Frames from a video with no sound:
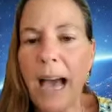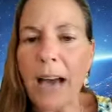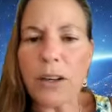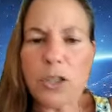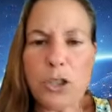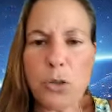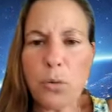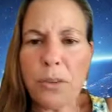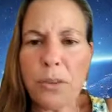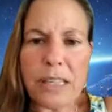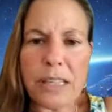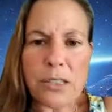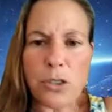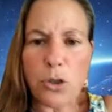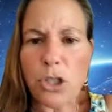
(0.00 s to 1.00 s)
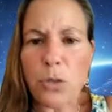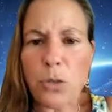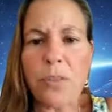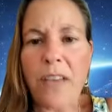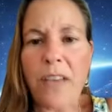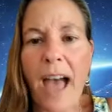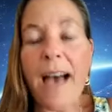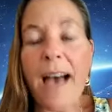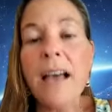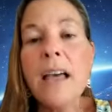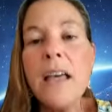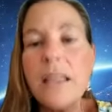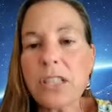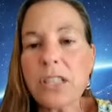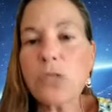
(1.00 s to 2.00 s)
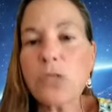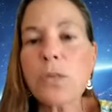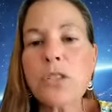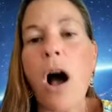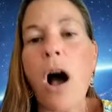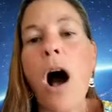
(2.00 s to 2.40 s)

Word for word: how to do this or do that this was